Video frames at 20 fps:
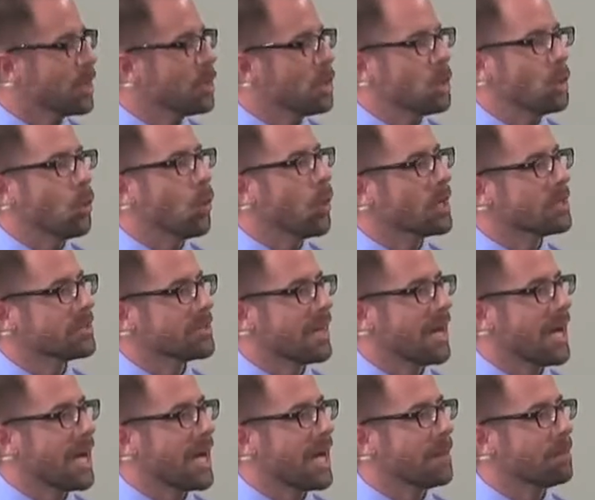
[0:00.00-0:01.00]
you do one
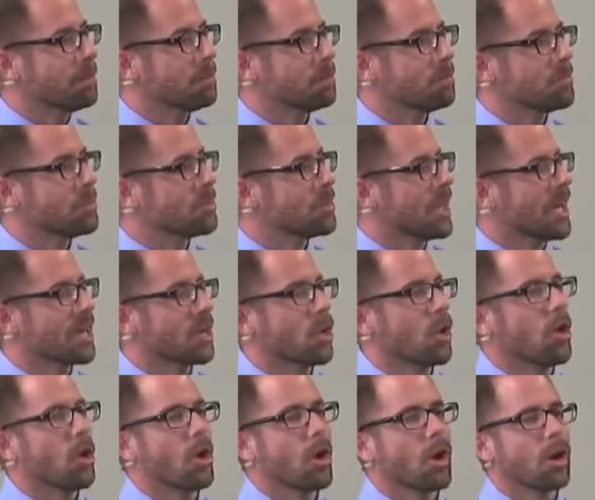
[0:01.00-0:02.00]
time, sign a
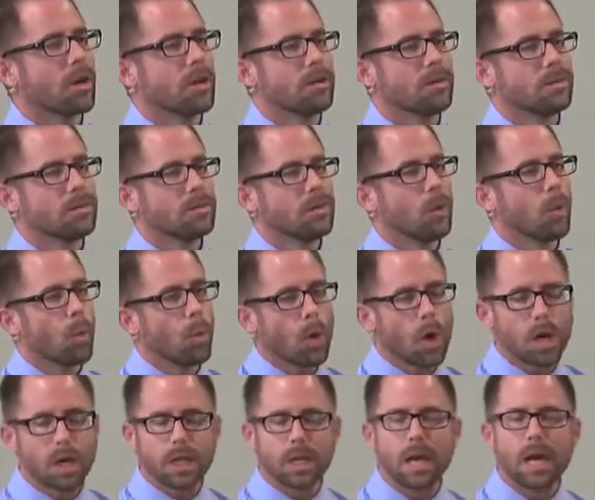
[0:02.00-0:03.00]
card,
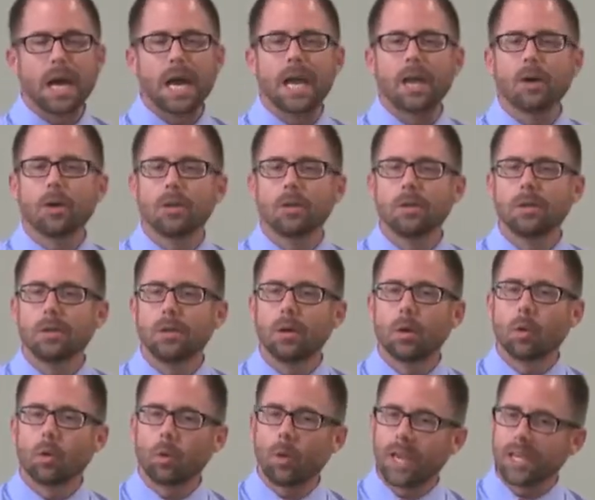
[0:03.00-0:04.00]
walk an aisle,
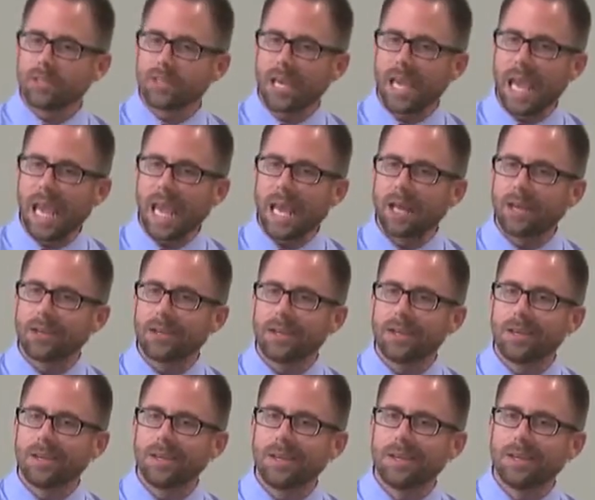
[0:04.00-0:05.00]
raise a hand.
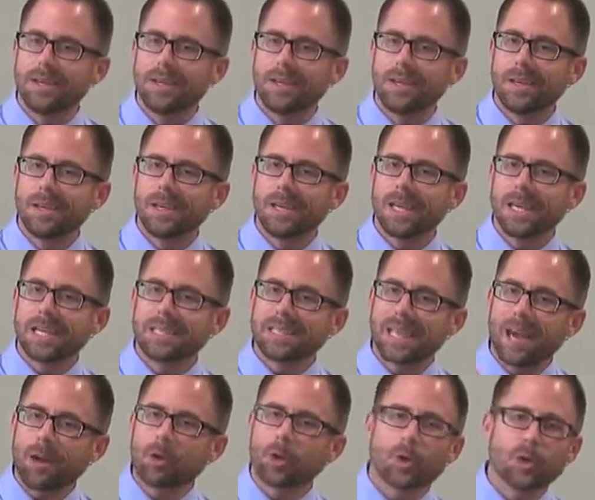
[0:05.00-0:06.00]
It's
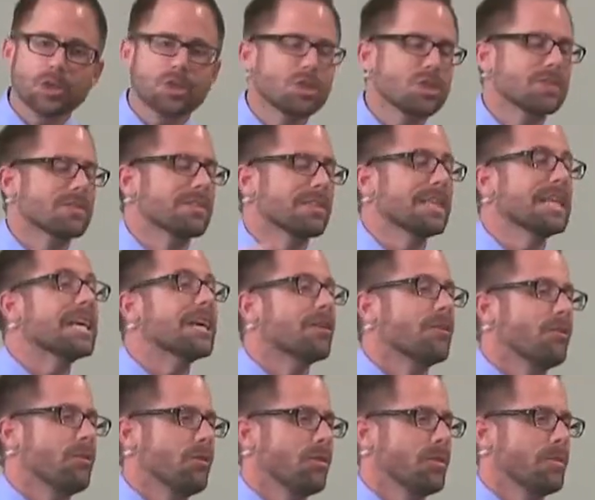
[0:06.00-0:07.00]
how Christians live.
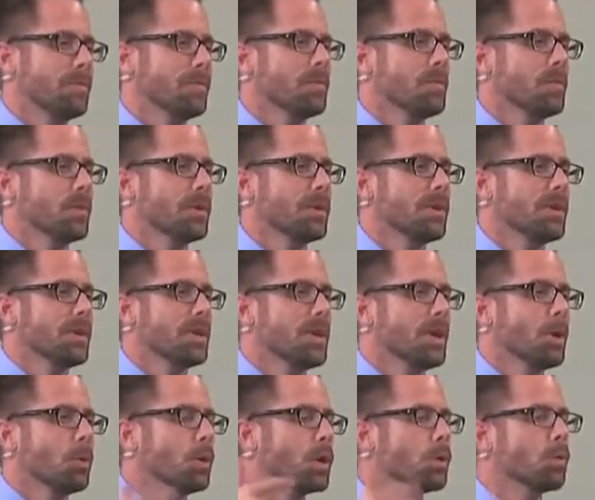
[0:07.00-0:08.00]

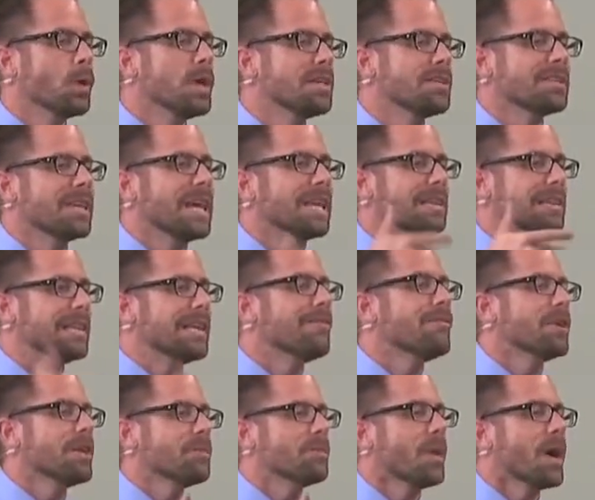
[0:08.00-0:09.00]
When we say
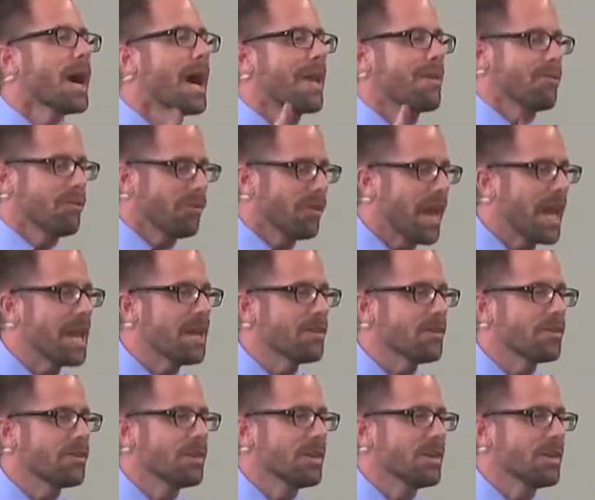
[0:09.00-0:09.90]
living by faith,